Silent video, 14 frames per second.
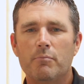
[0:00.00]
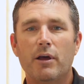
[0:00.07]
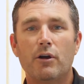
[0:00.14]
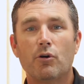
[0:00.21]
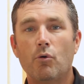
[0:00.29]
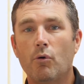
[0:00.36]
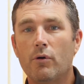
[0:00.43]

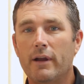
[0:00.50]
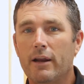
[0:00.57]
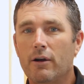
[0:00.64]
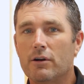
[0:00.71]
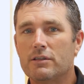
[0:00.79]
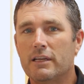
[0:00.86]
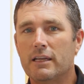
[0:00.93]
better
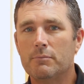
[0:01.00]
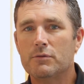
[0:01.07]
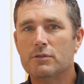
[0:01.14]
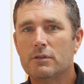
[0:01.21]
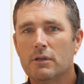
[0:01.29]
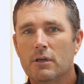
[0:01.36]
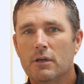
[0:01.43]
coordinate our
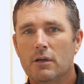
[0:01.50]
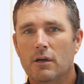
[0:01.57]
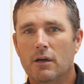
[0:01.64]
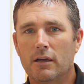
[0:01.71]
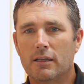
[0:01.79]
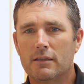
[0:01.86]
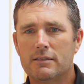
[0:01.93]
teams,
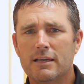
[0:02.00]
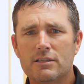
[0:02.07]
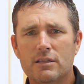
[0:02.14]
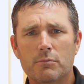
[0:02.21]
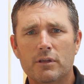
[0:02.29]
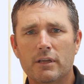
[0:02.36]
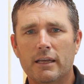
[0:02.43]
take
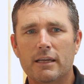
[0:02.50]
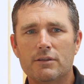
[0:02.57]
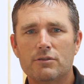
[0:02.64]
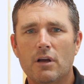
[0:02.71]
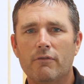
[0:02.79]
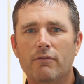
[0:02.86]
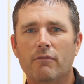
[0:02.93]
some of the
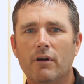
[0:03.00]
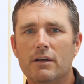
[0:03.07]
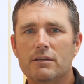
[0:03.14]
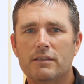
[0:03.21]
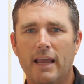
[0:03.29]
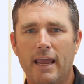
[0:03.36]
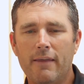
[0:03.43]
ease off of
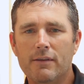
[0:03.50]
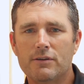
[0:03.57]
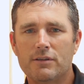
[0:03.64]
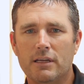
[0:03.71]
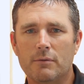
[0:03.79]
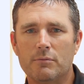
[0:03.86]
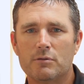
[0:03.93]
us and the
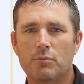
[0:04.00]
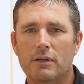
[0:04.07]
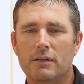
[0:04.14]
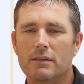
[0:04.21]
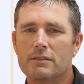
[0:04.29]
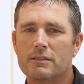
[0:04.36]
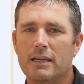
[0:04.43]
teams, but
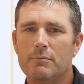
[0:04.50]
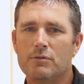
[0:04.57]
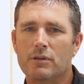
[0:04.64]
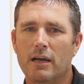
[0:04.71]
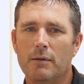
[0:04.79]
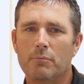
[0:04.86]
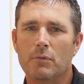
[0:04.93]
at the same
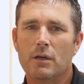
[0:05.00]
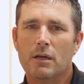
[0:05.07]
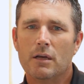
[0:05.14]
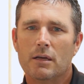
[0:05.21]
time,